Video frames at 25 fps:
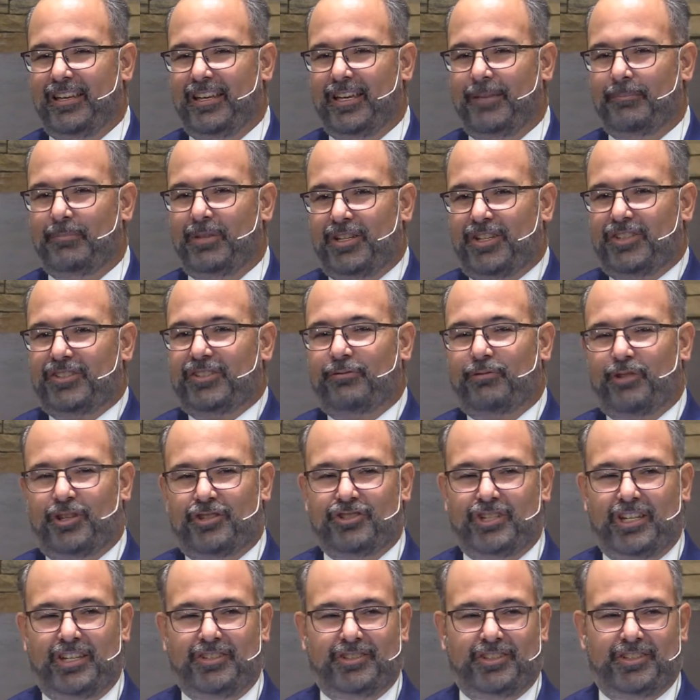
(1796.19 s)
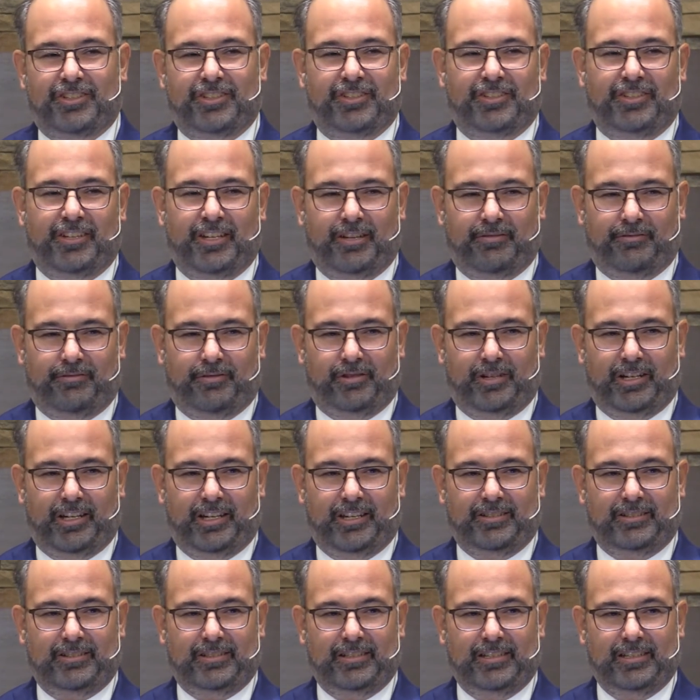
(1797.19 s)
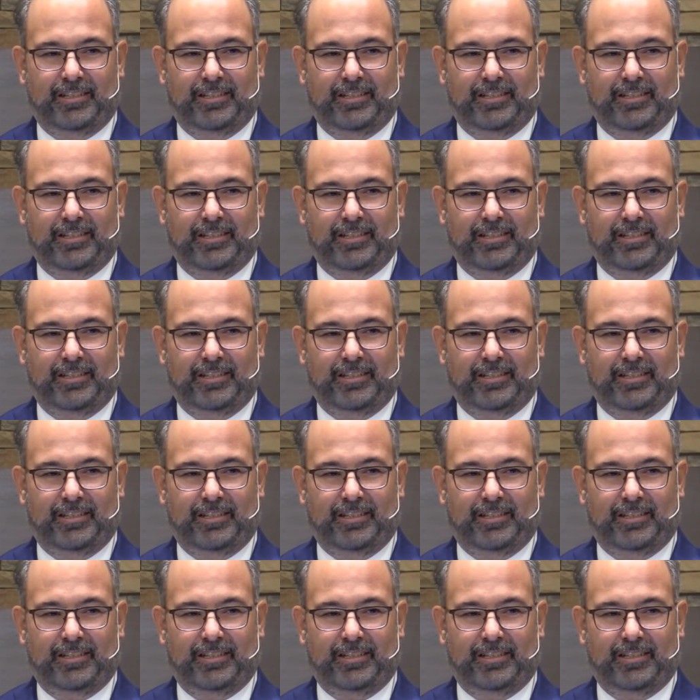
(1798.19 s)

because of what Jesus has done for us.